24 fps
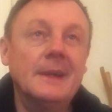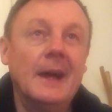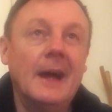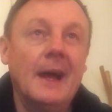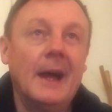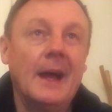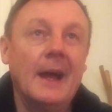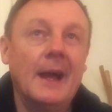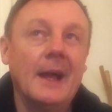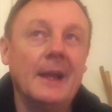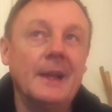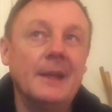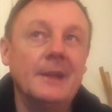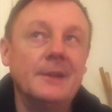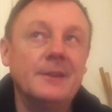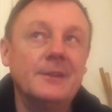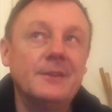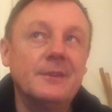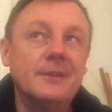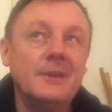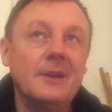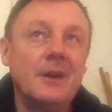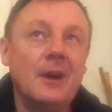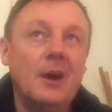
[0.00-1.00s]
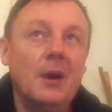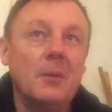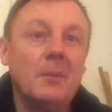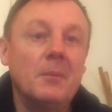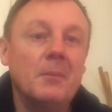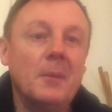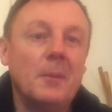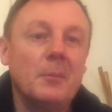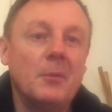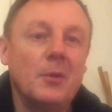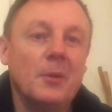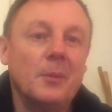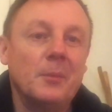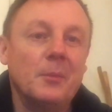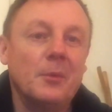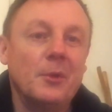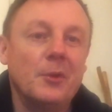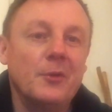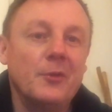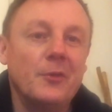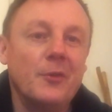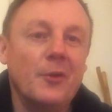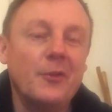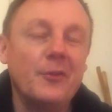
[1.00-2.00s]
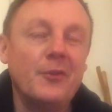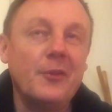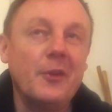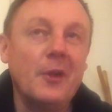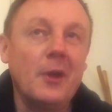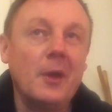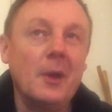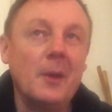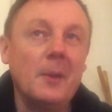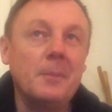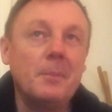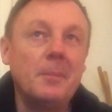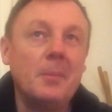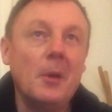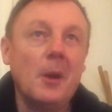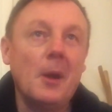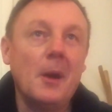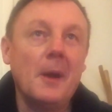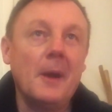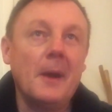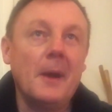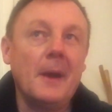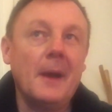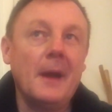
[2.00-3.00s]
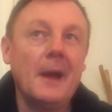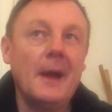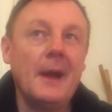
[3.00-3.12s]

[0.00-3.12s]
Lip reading: And I remember, I'm not a doctor, but